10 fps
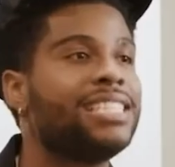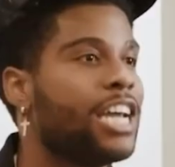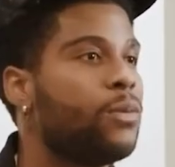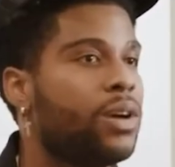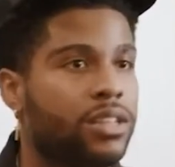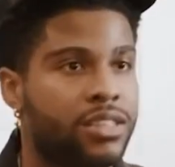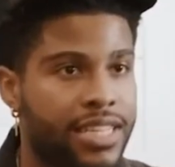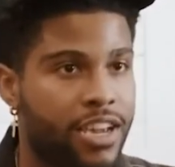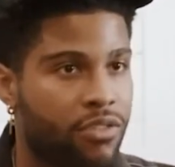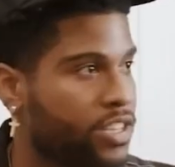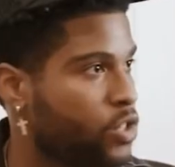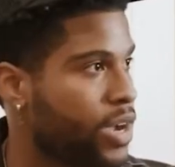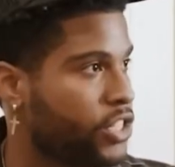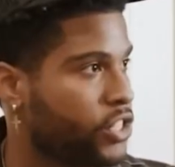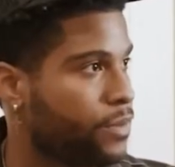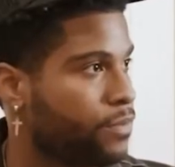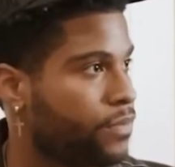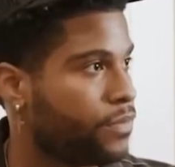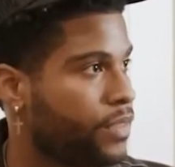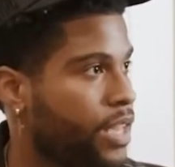Thing I want to say on this question.
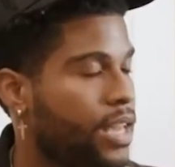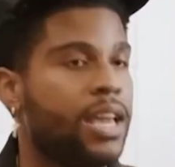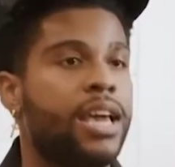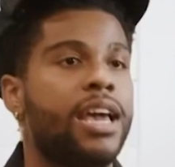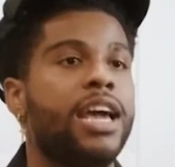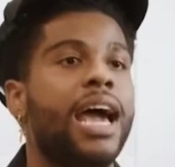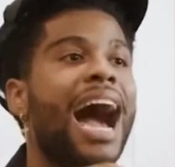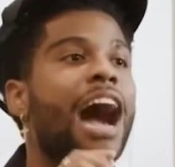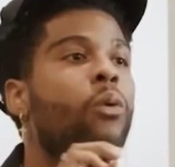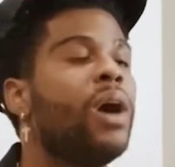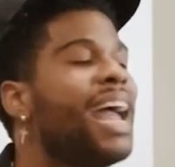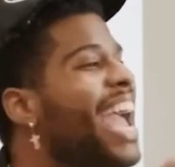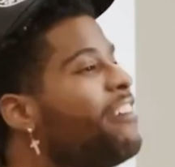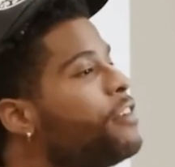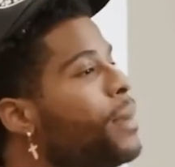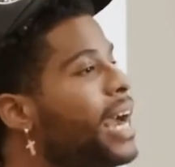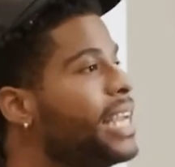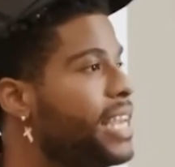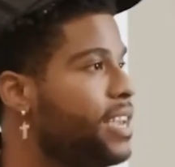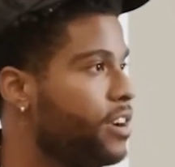I want everybody
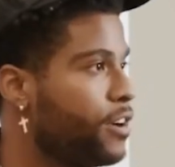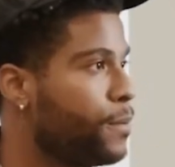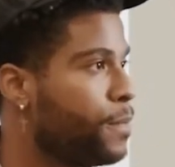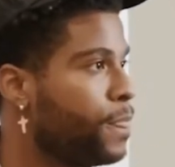here